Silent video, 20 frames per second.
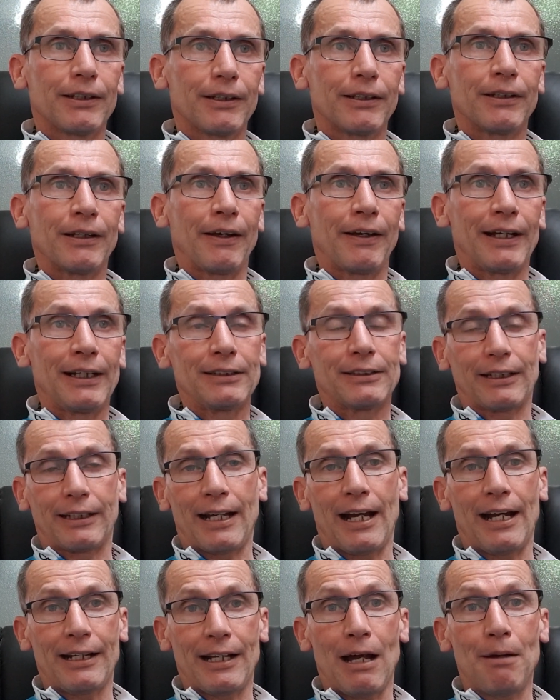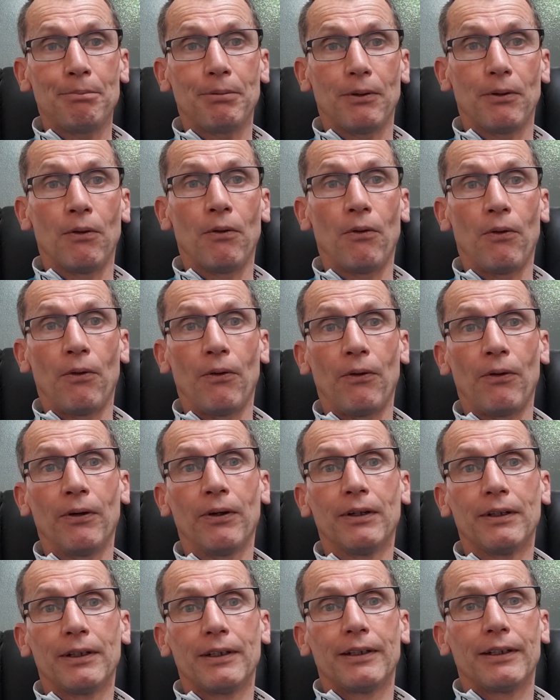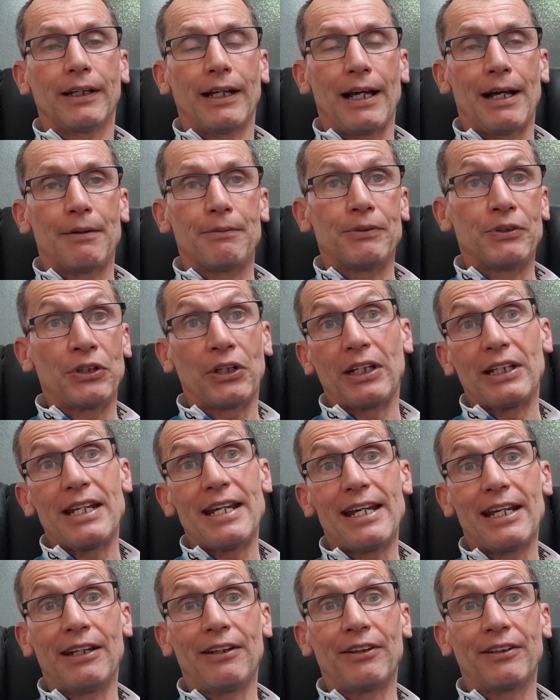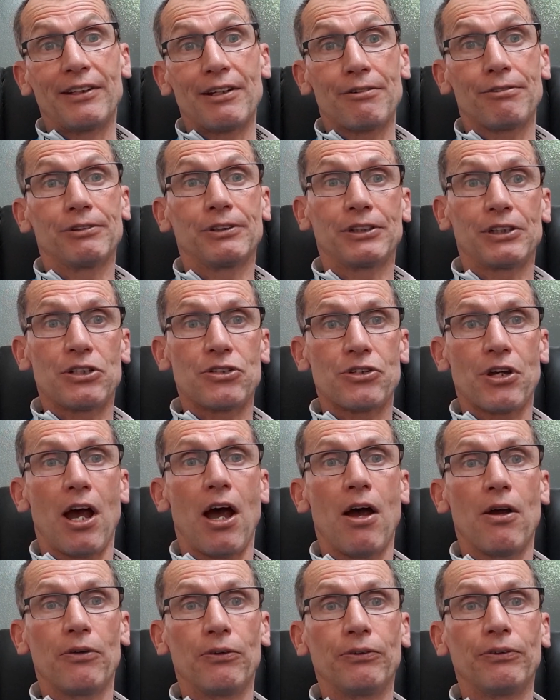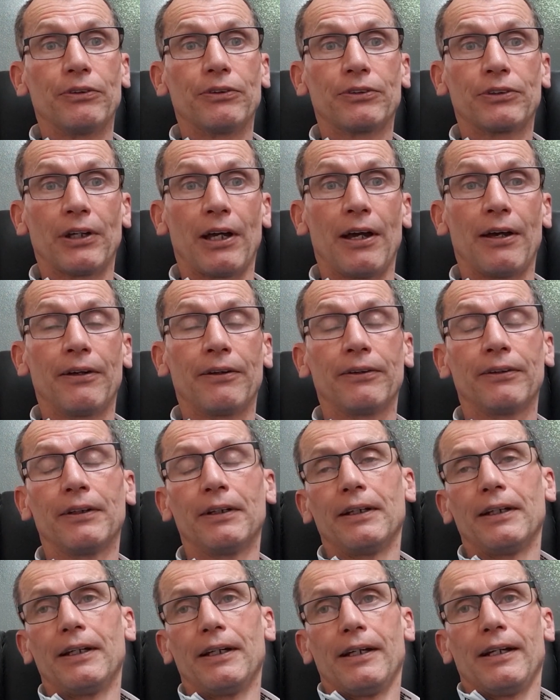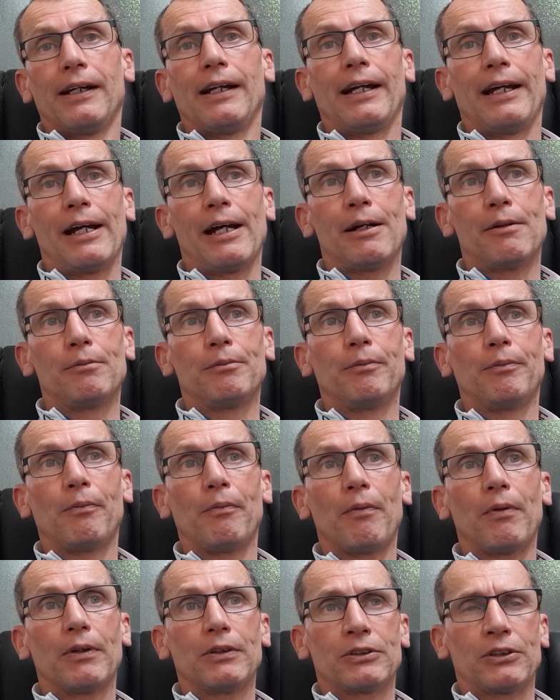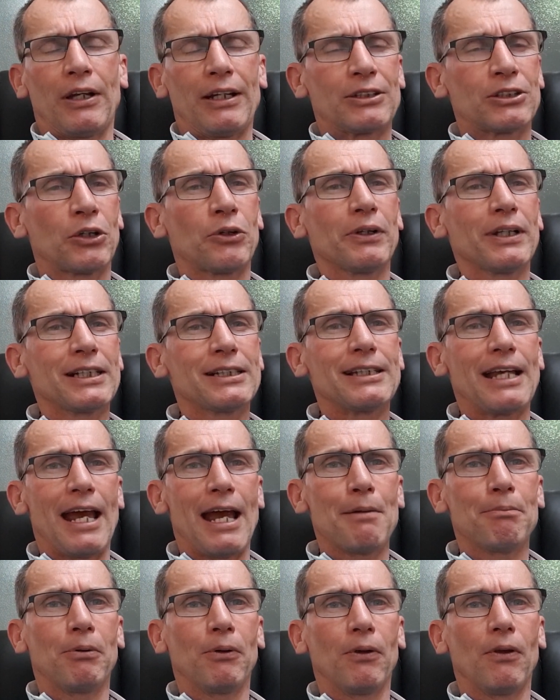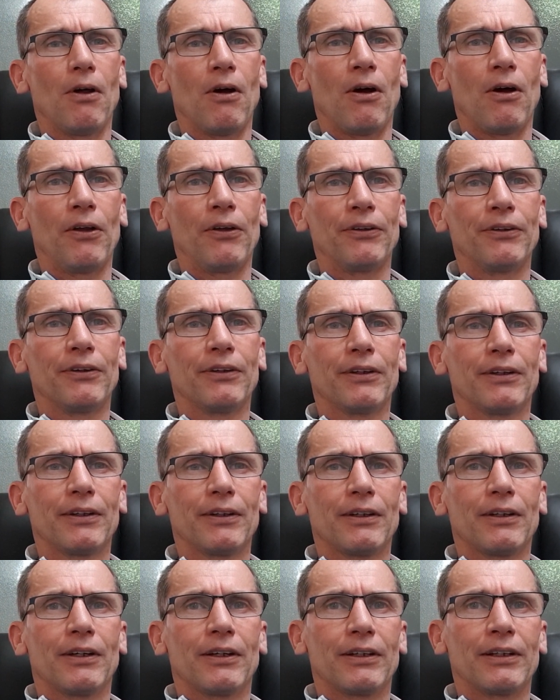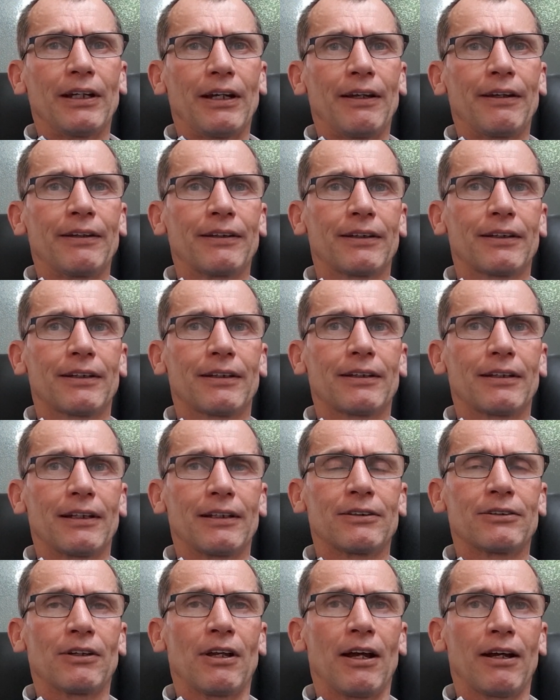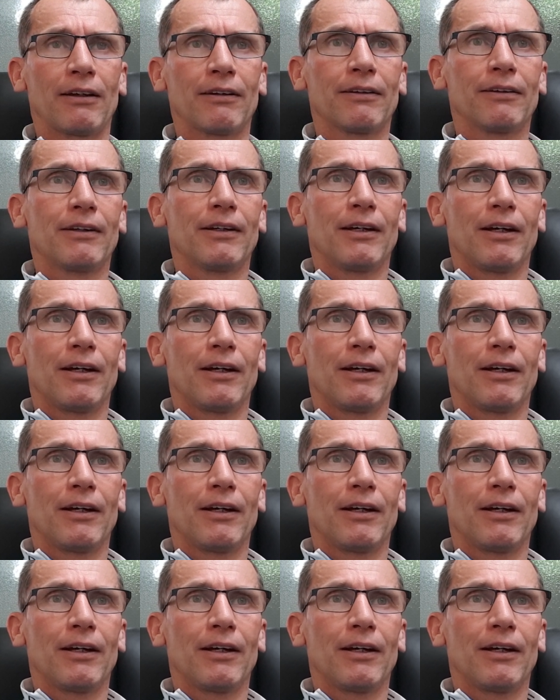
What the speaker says: hence a cut up, or you can hear the difference in tone. So so it's a good example on, it's like,